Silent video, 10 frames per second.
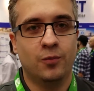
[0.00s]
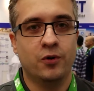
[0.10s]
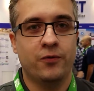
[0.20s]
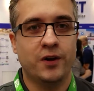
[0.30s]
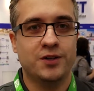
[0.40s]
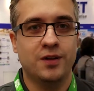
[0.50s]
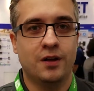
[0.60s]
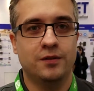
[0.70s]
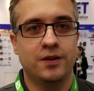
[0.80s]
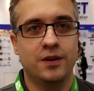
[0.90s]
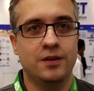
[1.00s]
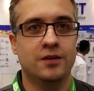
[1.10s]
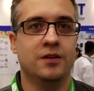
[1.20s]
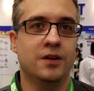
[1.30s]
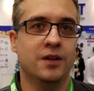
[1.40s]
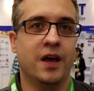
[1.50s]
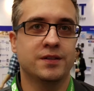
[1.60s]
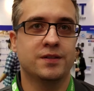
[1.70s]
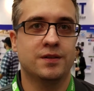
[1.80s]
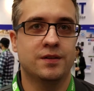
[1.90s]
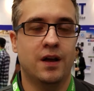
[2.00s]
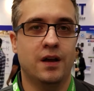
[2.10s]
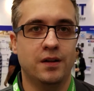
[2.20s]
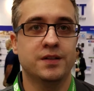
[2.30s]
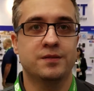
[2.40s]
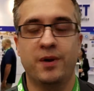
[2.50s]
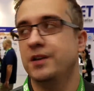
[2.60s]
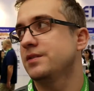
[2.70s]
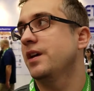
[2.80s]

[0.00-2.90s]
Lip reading: functionality in less space.